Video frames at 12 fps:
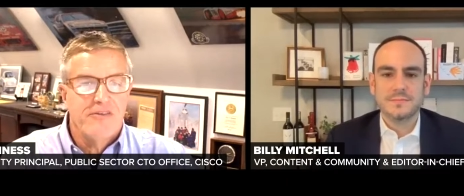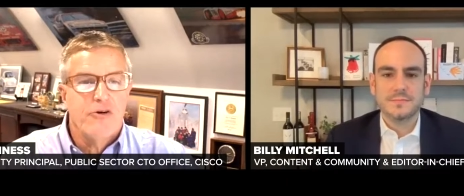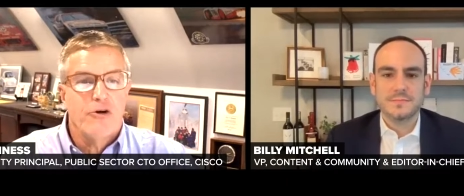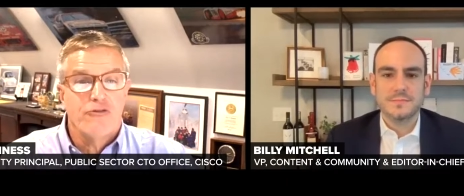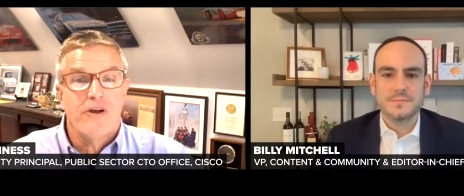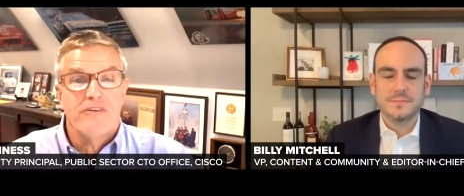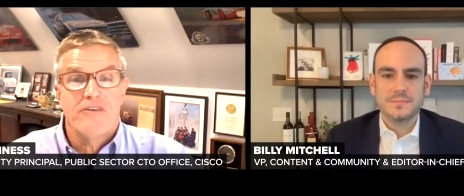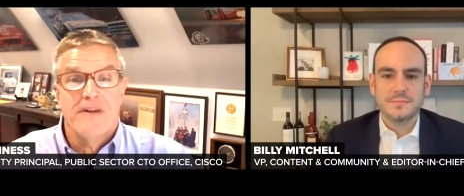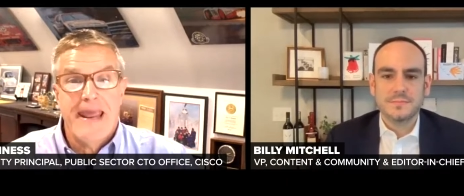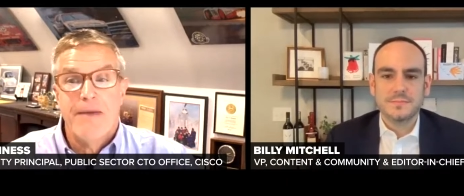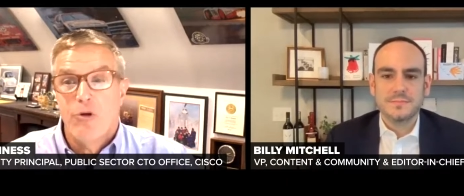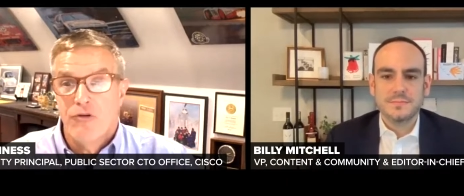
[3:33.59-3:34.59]
Speaker 1: zero trust
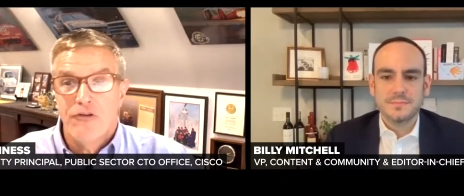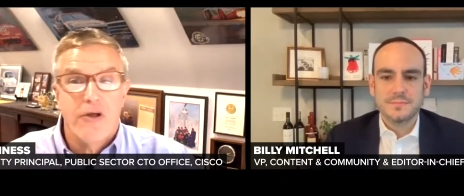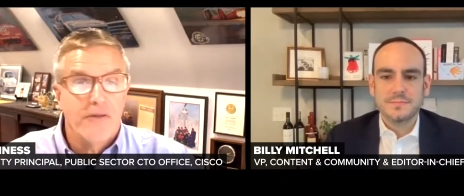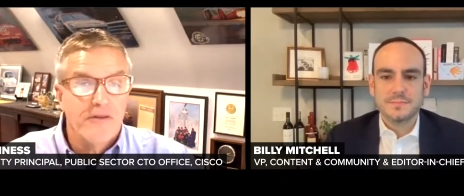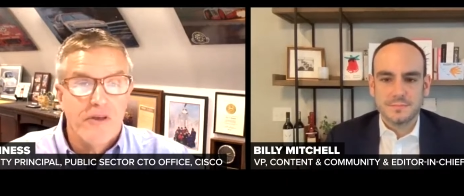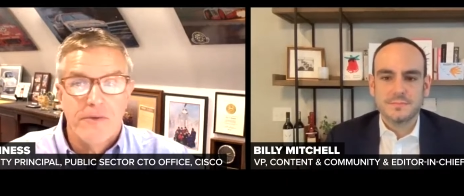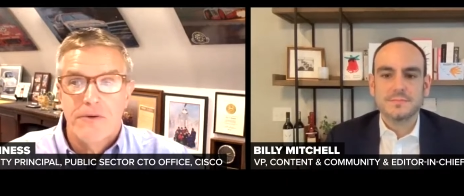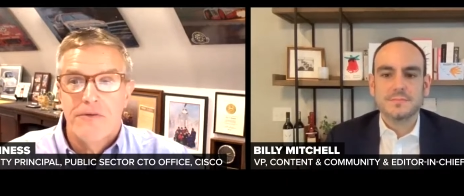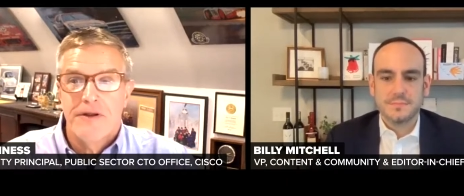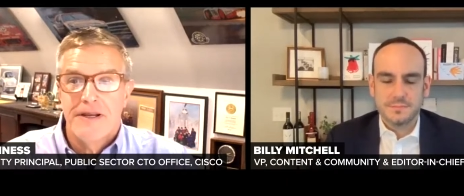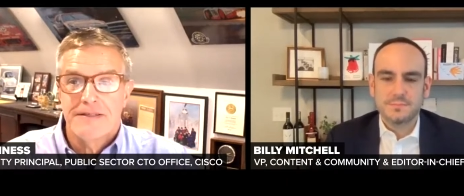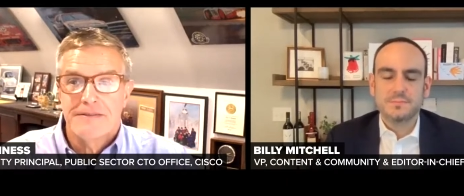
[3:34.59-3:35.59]
enables all these other
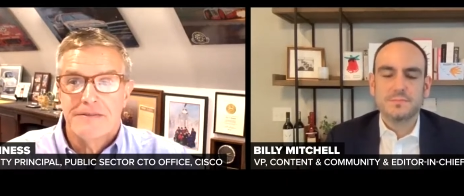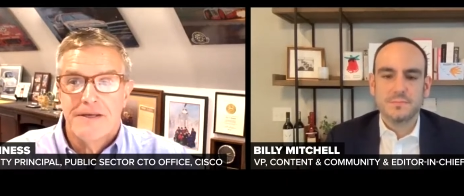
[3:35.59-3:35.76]
things.